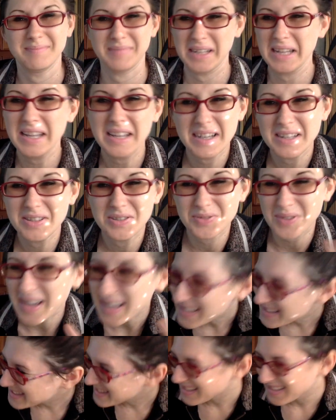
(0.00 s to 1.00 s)
being
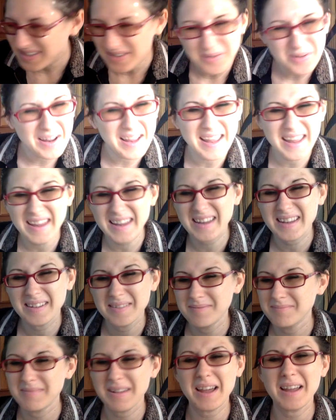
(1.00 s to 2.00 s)
undressed in a way.
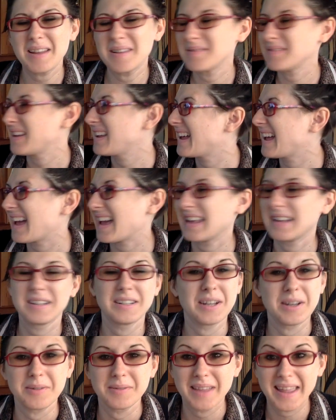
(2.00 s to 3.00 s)
Not I don't
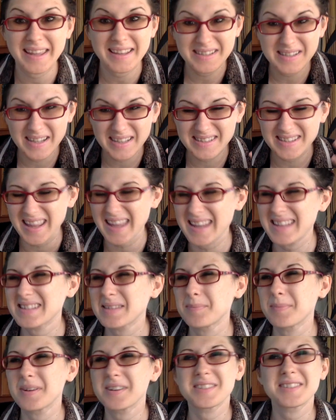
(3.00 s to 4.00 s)
know. Like so it's like the
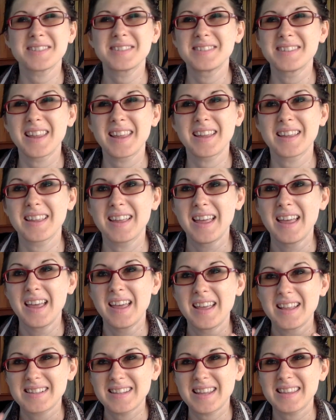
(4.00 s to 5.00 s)
person like
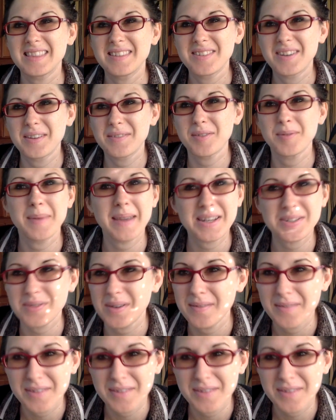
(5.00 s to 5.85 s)
it's like you give them X-ray